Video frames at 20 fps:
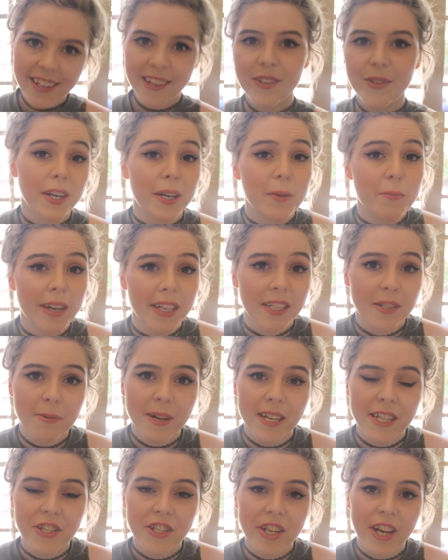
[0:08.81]
welcome back to
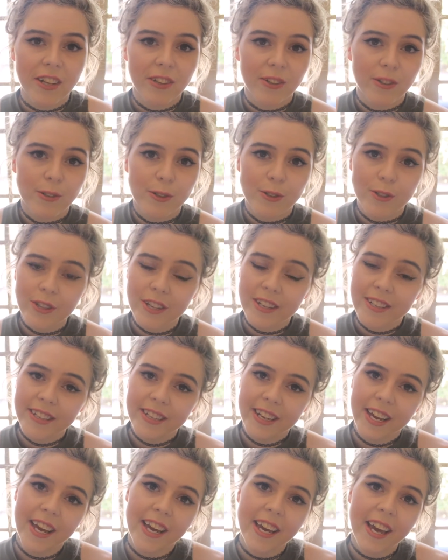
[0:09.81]
my channel. So
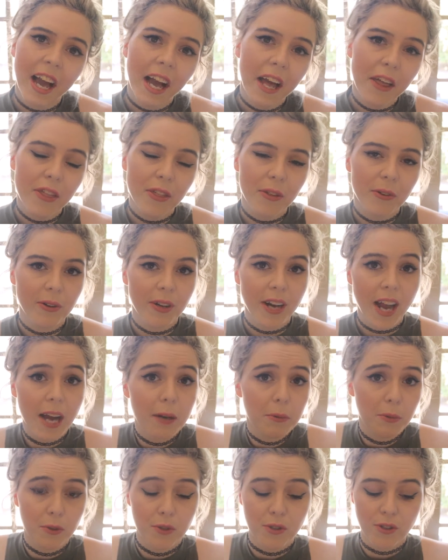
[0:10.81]
today I thought I
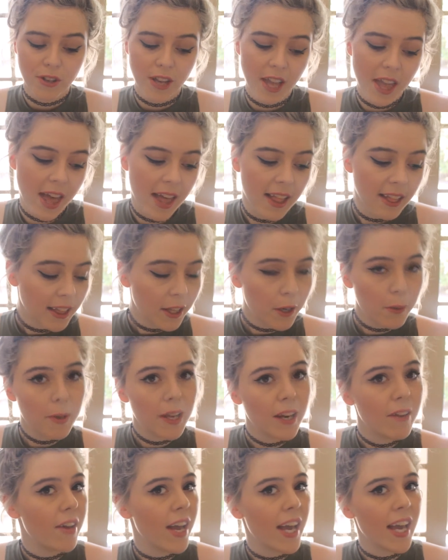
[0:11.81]
would do a little bit
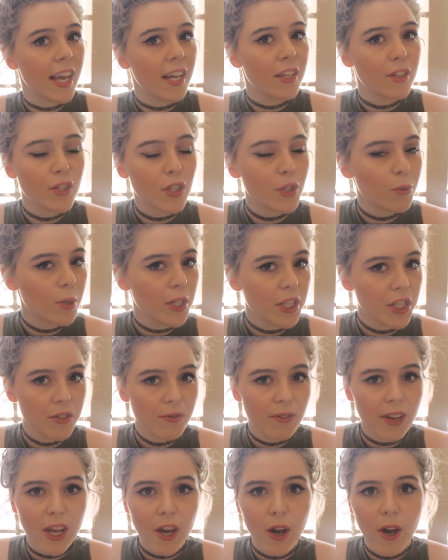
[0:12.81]
of a swatch
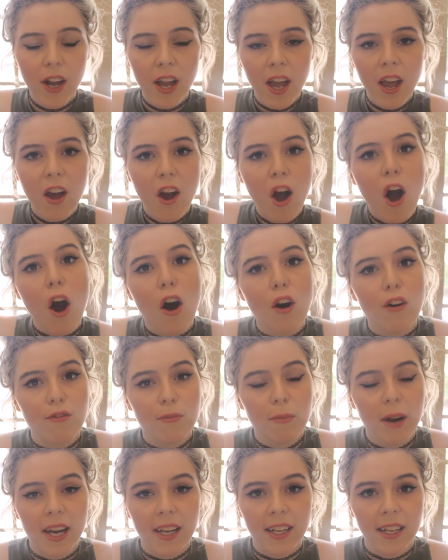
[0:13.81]
video of
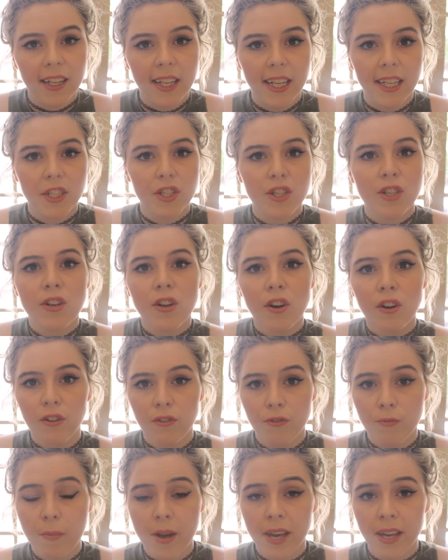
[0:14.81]
my collection
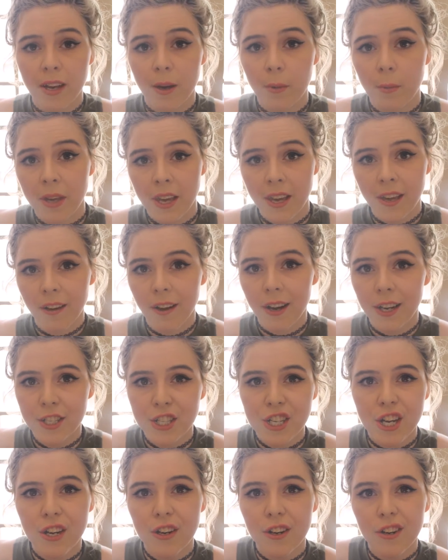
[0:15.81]
of Makeup Geek
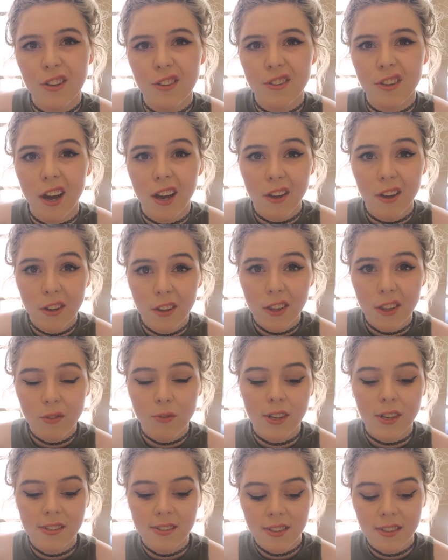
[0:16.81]
eyeshadows. I only
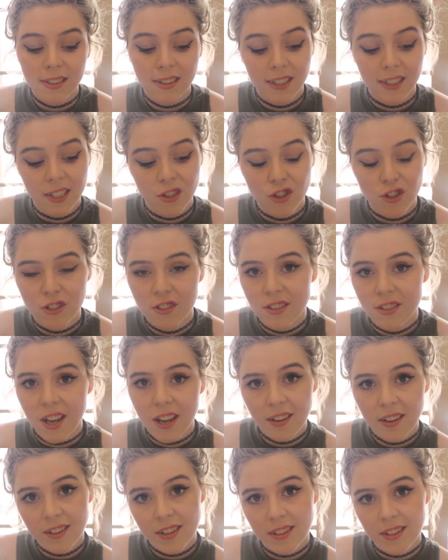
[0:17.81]
recently just
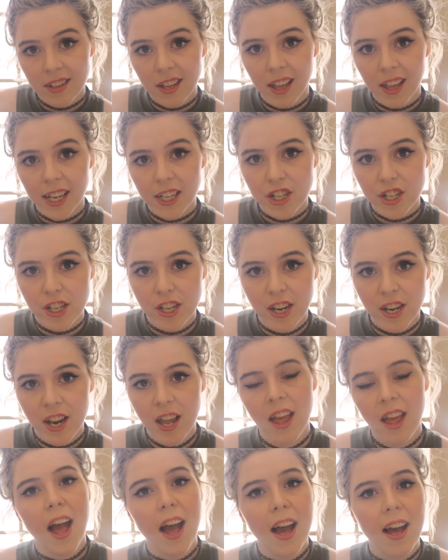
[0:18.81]
started this
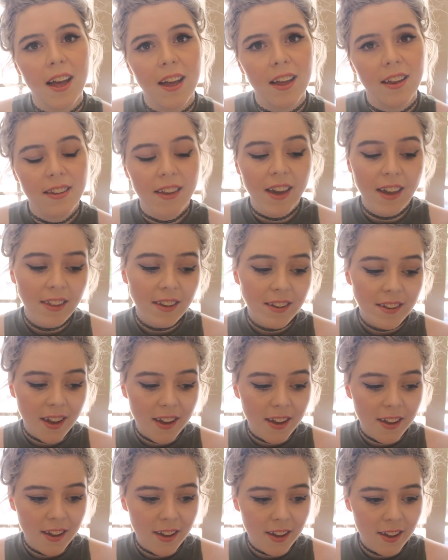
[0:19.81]
collection, and the other
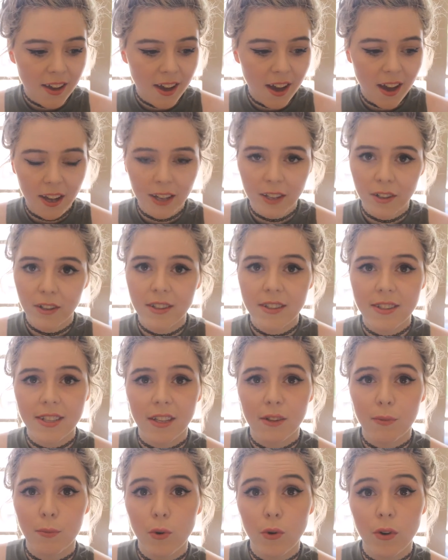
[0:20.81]
day I got
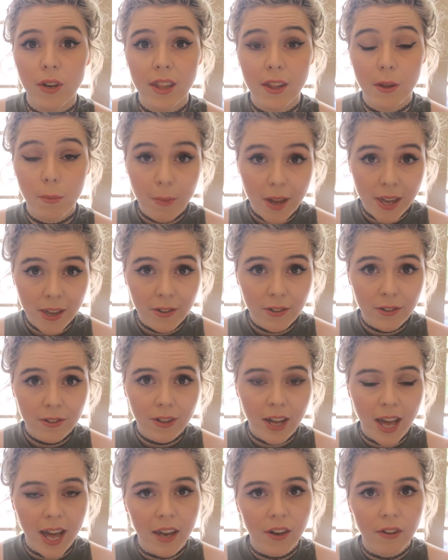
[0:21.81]
6 more in the
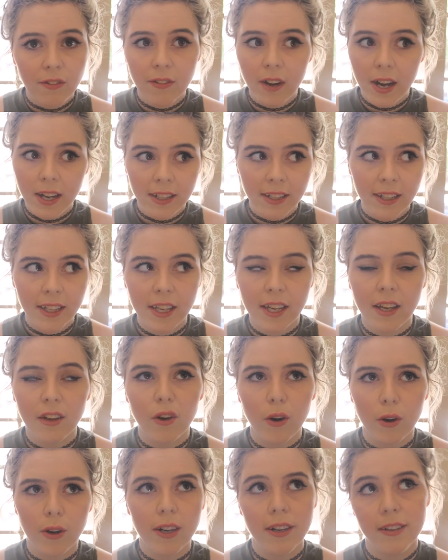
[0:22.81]
mail and finally
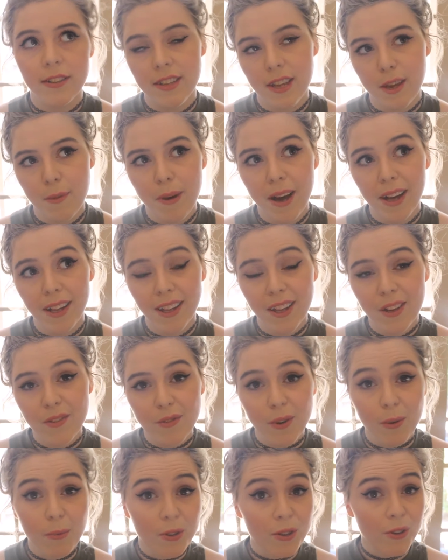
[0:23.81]
got a Z palette
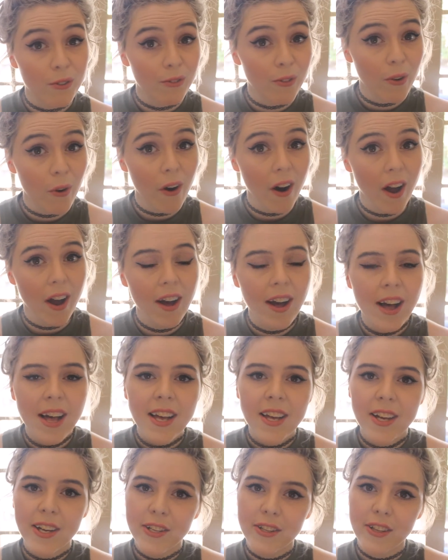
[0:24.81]
from Sephora,
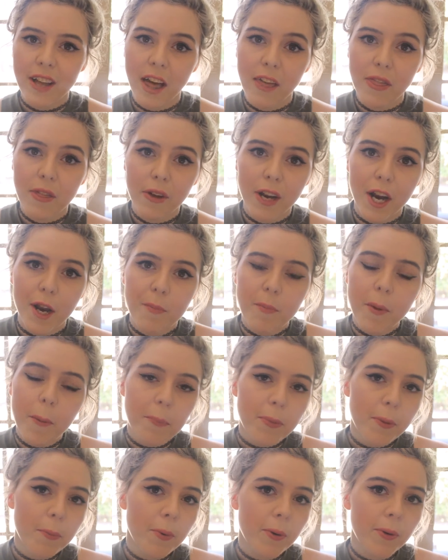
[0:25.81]
so I thought I'd
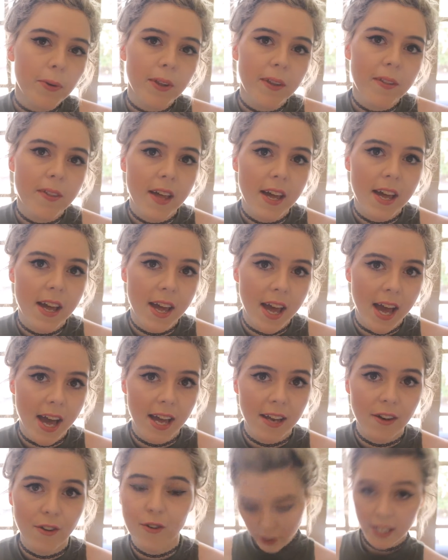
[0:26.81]
pop them all in there,
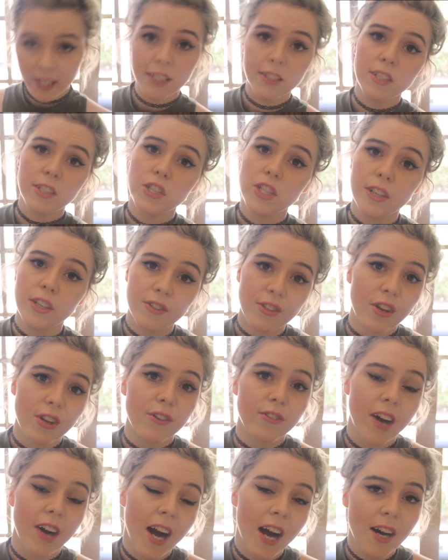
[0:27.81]
and it's just
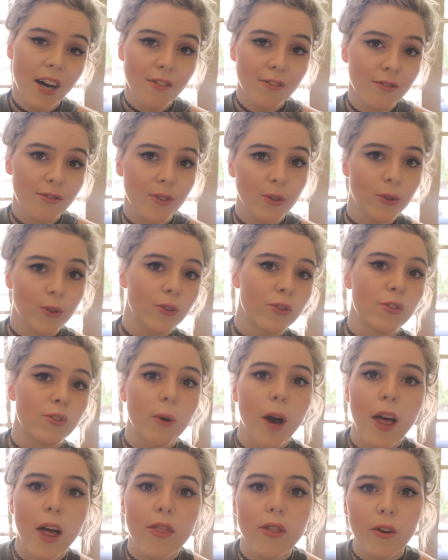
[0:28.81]
over half full,
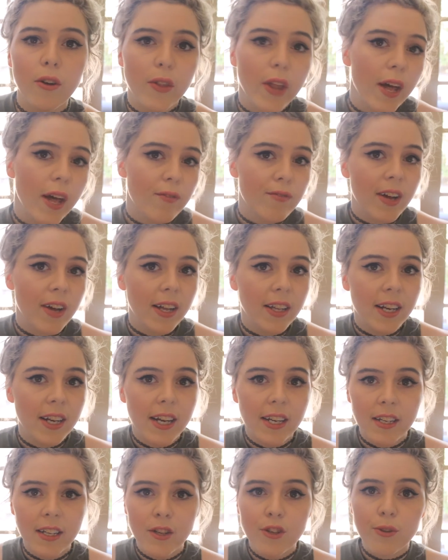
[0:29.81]
so I thought that
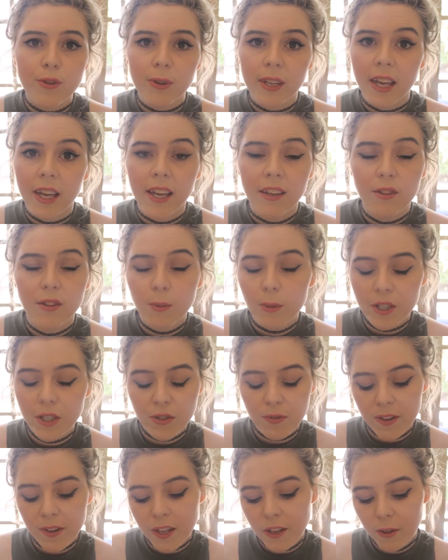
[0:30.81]
validated doing a
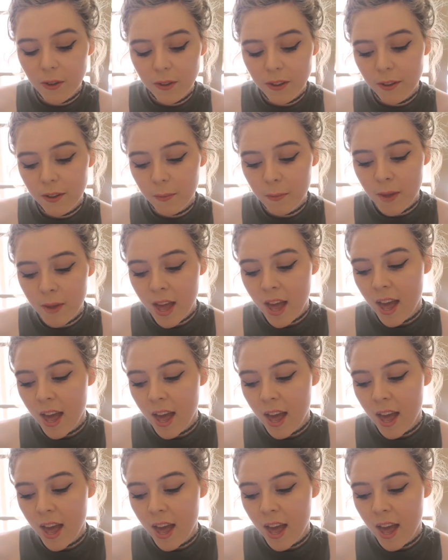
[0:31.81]
swatch video on them.